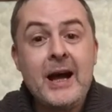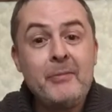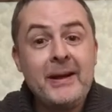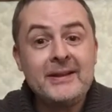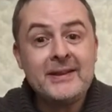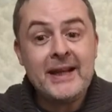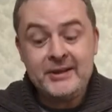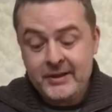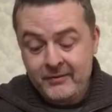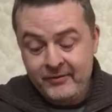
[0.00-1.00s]
I went into
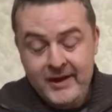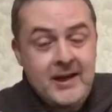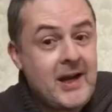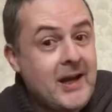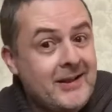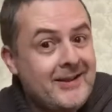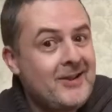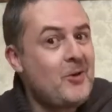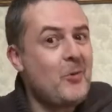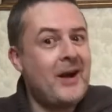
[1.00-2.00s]
HMV and I
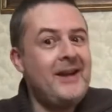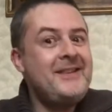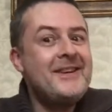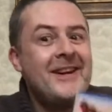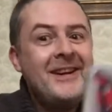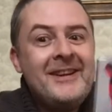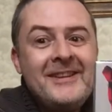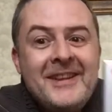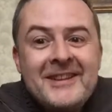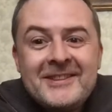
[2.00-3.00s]
acquired
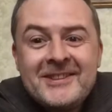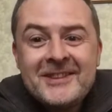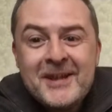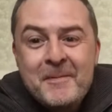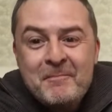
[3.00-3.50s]
this.